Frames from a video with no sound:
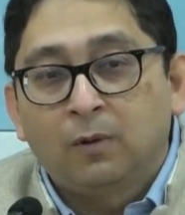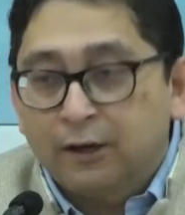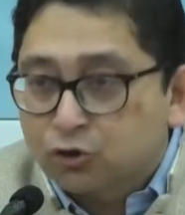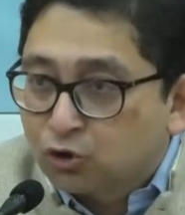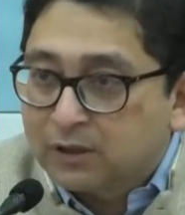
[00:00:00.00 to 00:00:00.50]

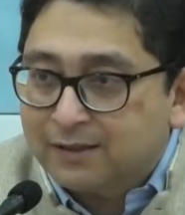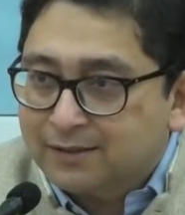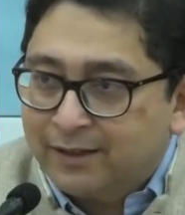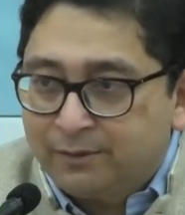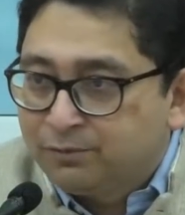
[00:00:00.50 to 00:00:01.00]
While Ashoka
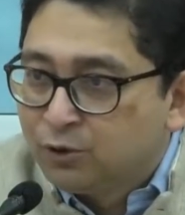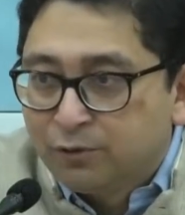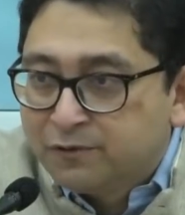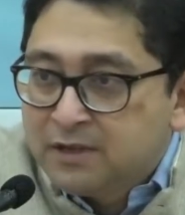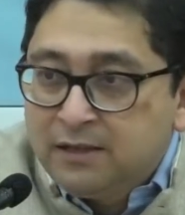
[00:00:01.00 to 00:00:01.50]
said,
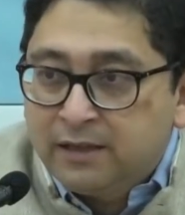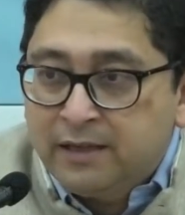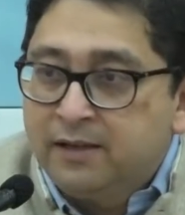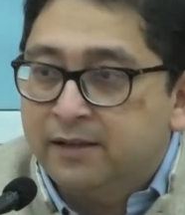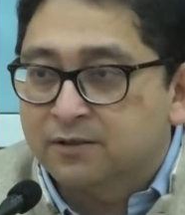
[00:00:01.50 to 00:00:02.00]
you've seen the
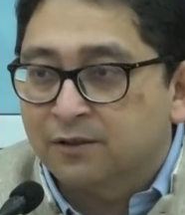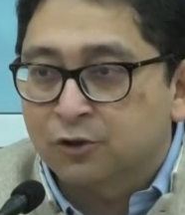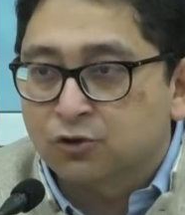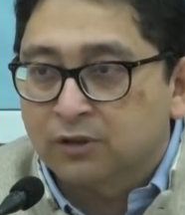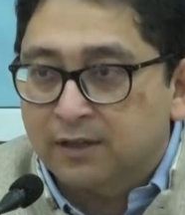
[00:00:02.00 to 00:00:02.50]
edicts
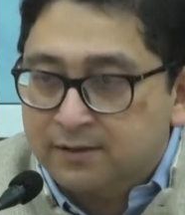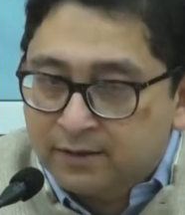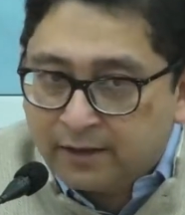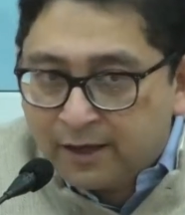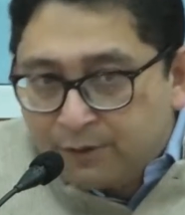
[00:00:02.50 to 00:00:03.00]
of Ashoka
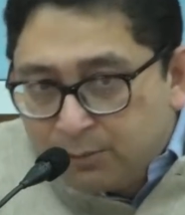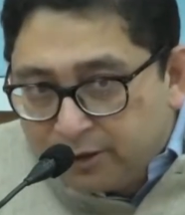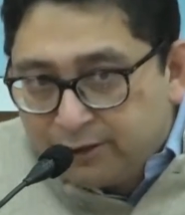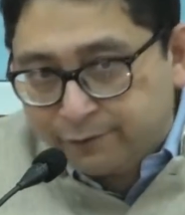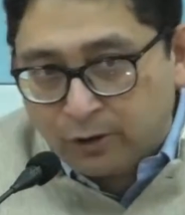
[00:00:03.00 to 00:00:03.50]
saying that
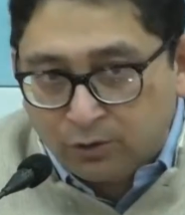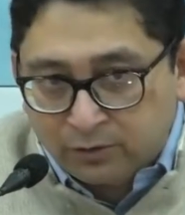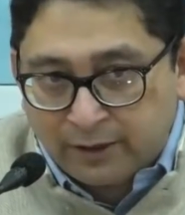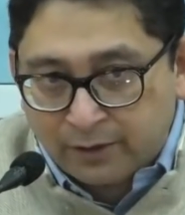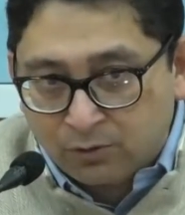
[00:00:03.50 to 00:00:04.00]
everybody
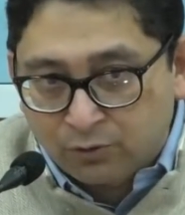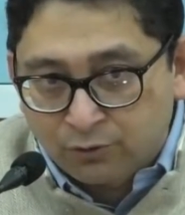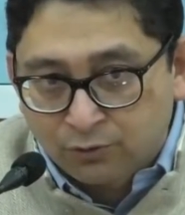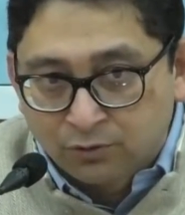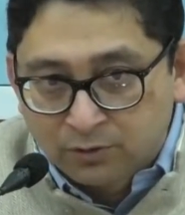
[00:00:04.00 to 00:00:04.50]
follow their
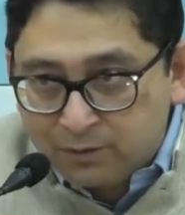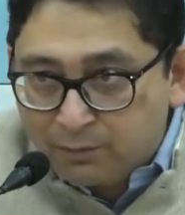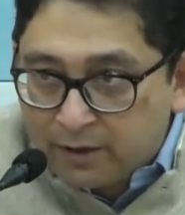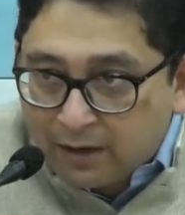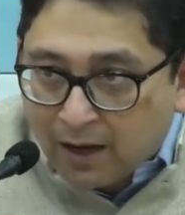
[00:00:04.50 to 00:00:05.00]
own rules,
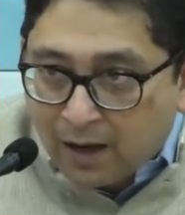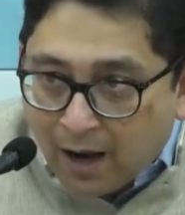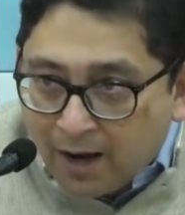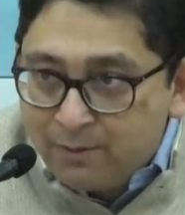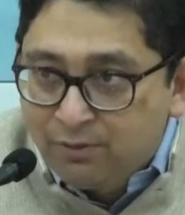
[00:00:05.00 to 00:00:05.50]
but
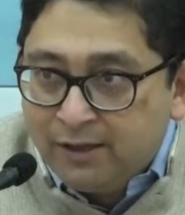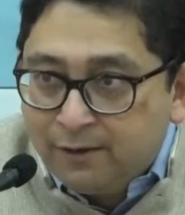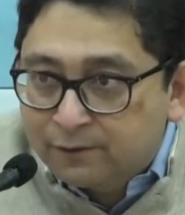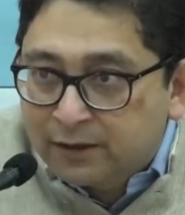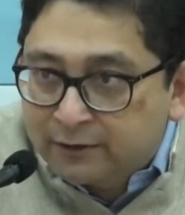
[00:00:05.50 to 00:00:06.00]
I
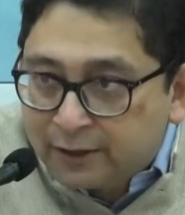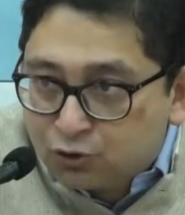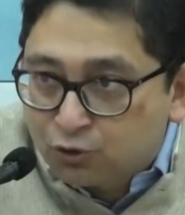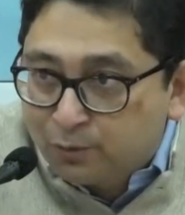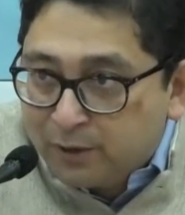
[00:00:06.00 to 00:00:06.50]
believe that there
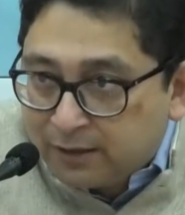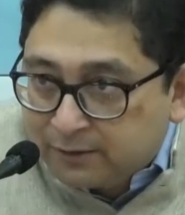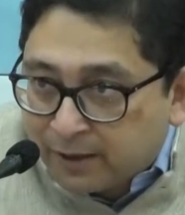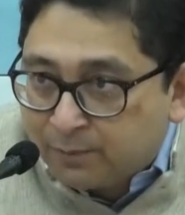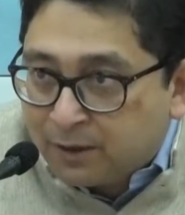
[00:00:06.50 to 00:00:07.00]
should be
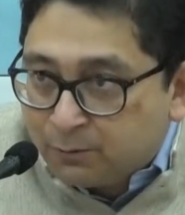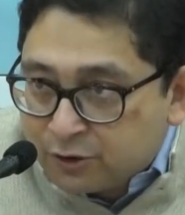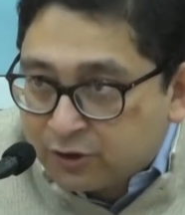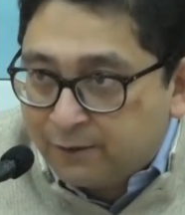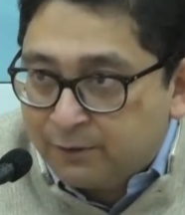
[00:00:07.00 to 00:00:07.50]
a dharma
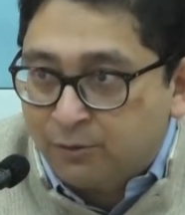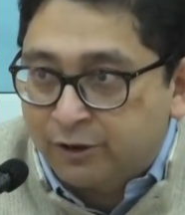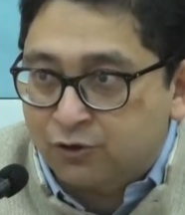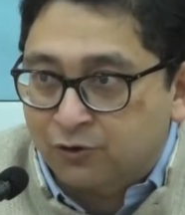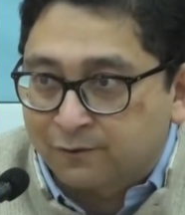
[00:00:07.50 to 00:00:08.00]
which
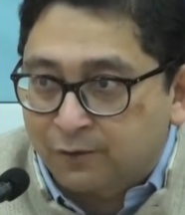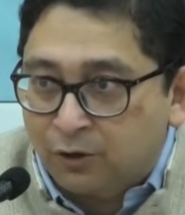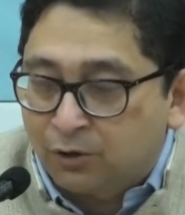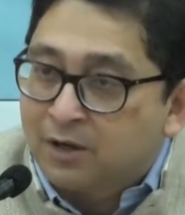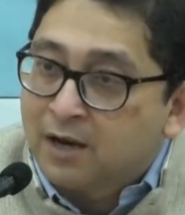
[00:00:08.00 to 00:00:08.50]
everybody should
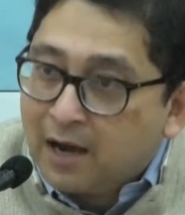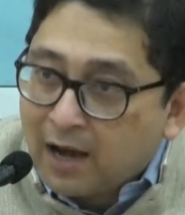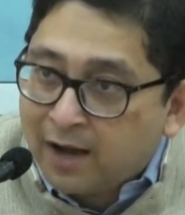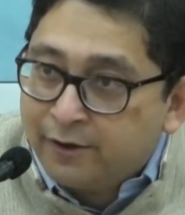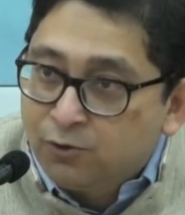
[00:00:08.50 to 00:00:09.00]
follow.
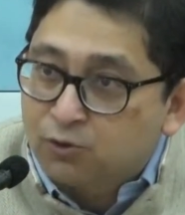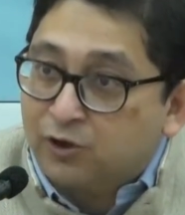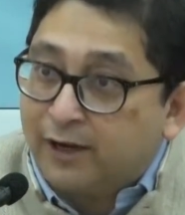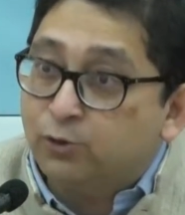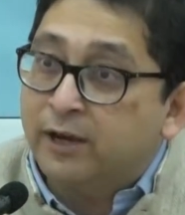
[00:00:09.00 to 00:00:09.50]
And you
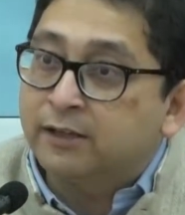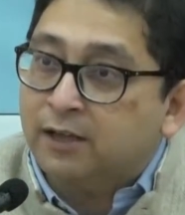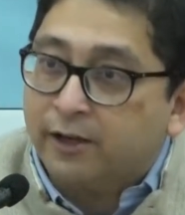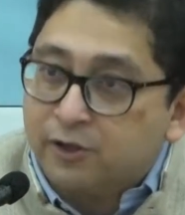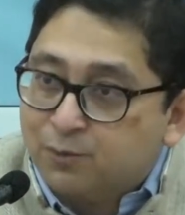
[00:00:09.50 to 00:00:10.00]
try to
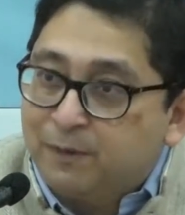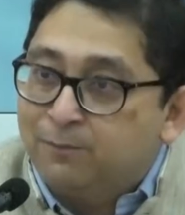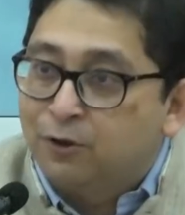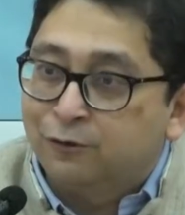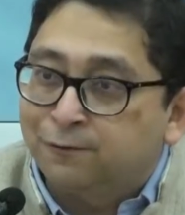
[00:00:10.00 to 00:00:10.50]
encourage
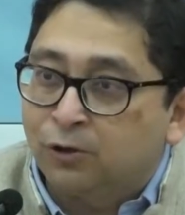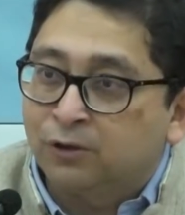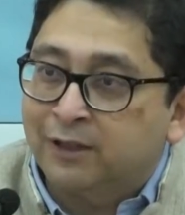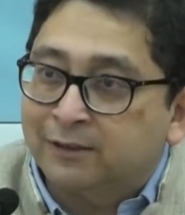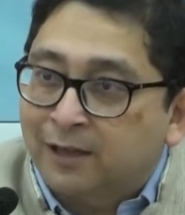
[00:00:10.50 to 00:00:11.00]
people to
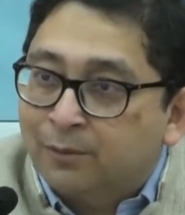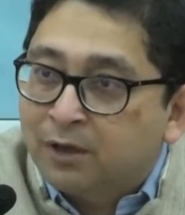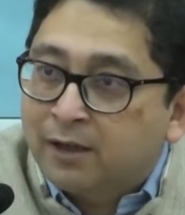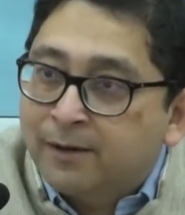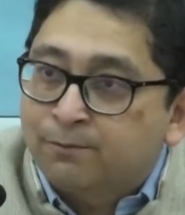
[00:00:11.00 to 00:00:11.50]
follow that
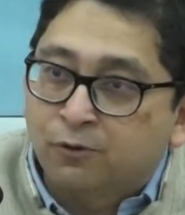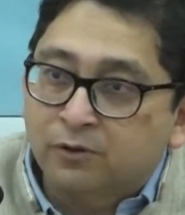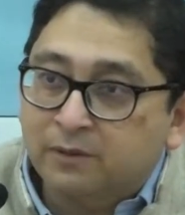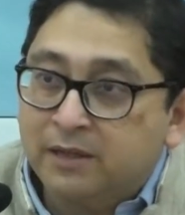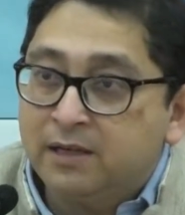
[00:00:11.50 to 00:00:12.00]
dharma and
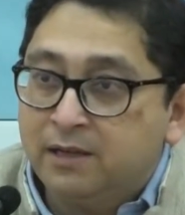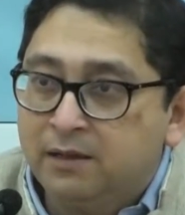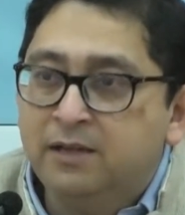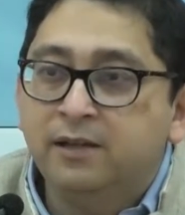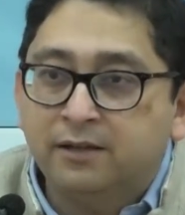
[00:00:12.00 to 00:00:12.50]
put
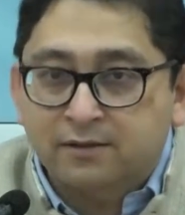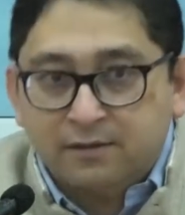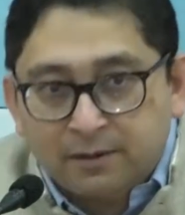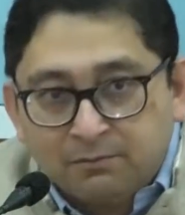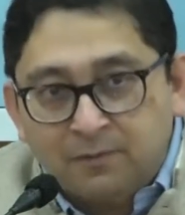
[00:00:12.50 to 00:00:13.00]

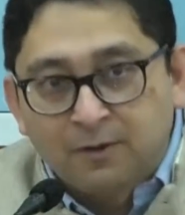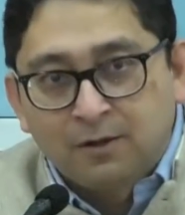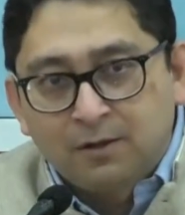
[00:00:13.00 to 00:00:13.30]
edicts and...